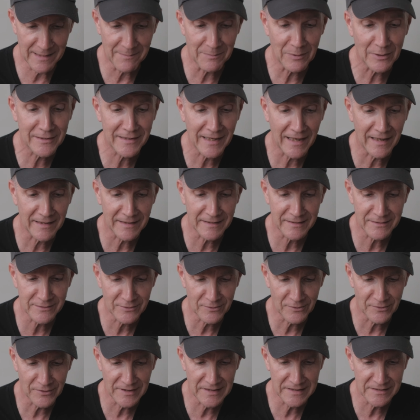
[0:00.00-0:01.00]
tie,
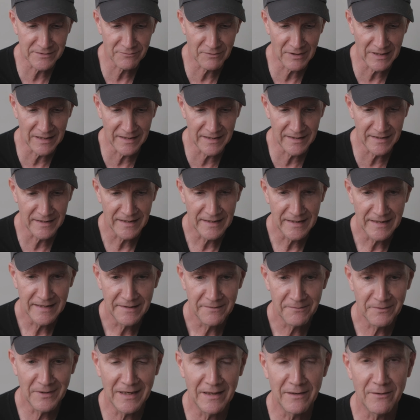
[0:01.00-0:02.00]
is really
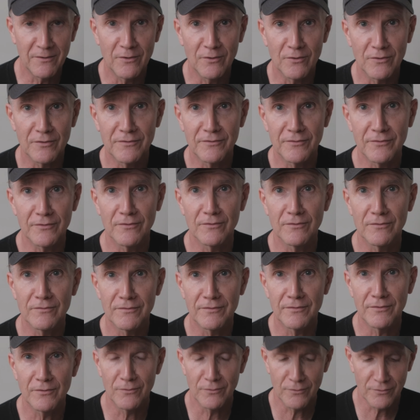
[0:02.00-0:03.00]
good
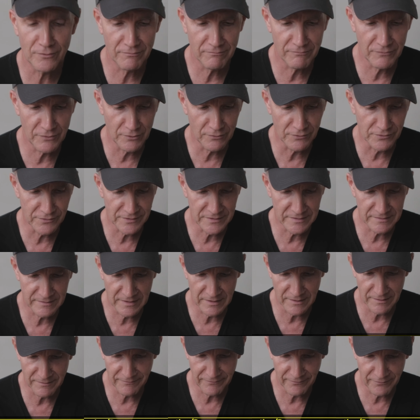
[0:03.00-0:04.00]
to use
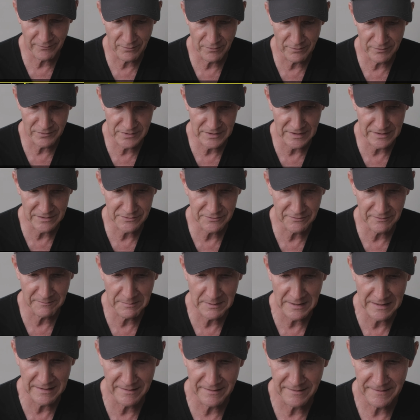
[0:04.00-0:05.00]
for such
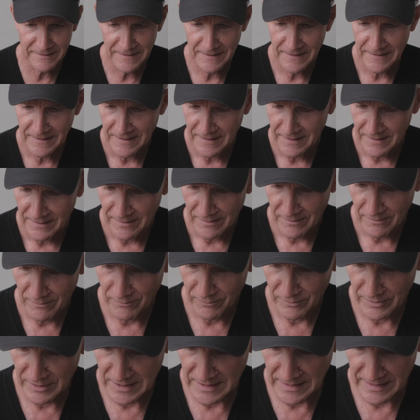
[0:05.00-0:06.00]
repair.
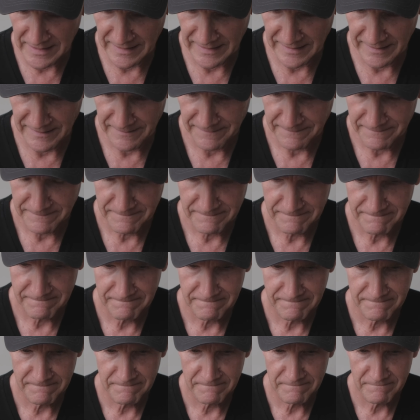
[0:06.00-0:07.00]
Okay,
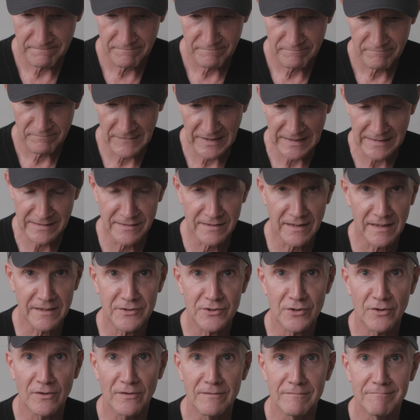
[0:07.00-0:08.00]
next
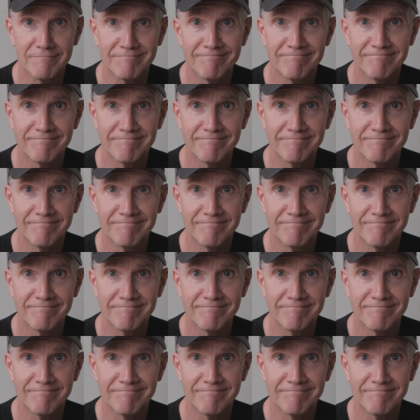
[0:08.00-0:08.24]
section.